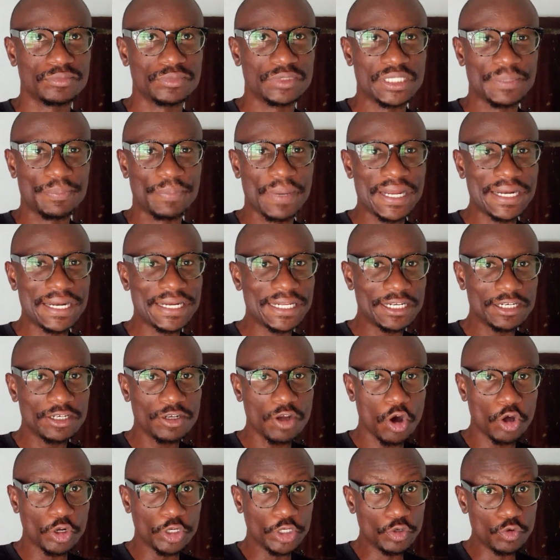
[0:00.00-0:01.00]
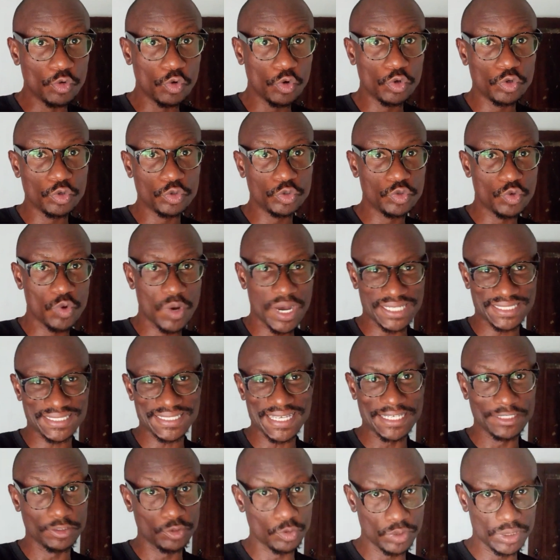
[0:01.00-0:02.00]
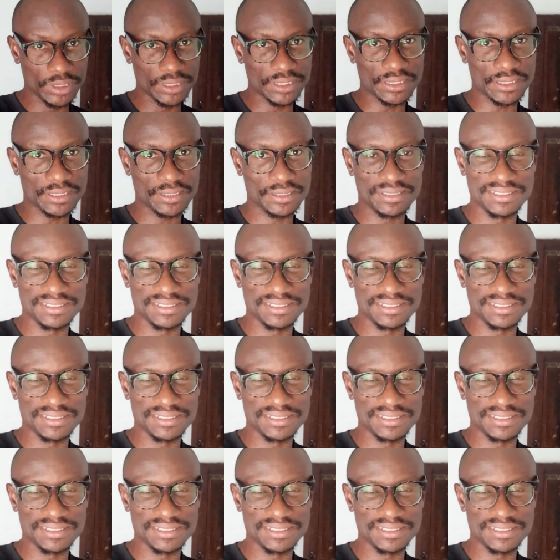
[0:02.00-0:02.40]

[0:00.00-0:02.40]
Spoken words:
depending on the role you assign to it.